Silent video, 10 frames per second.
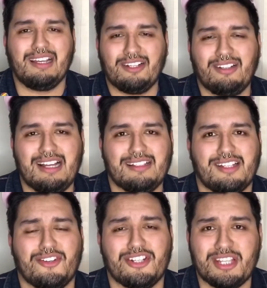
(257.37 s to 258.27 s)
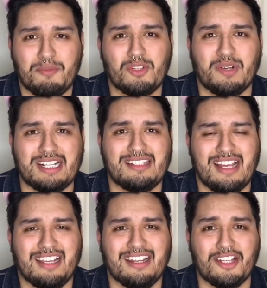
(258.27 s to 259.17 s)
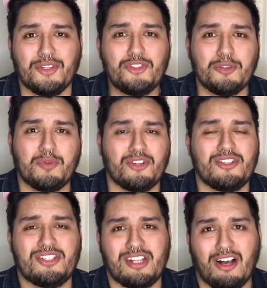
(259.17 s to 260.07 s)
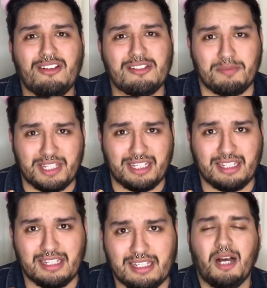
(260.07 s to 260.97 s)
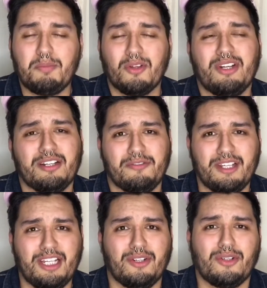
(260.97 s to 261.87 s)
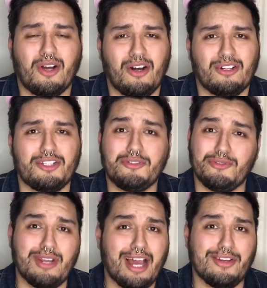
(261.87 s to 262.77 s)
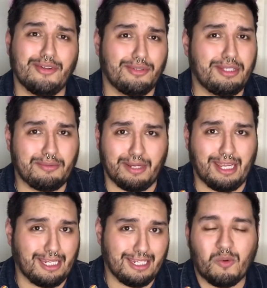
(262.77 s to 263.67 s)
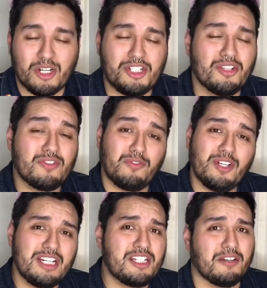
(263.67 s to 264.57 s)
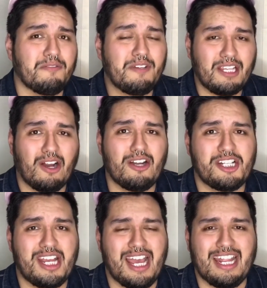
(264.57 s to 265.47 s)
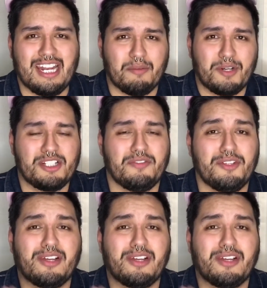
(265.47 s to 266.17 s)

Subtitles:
Later last year, December 22nd, YouTuber Stalsby uploaded a video called You Do Not Know The Way, where it shows footage of VR chat and a bunch of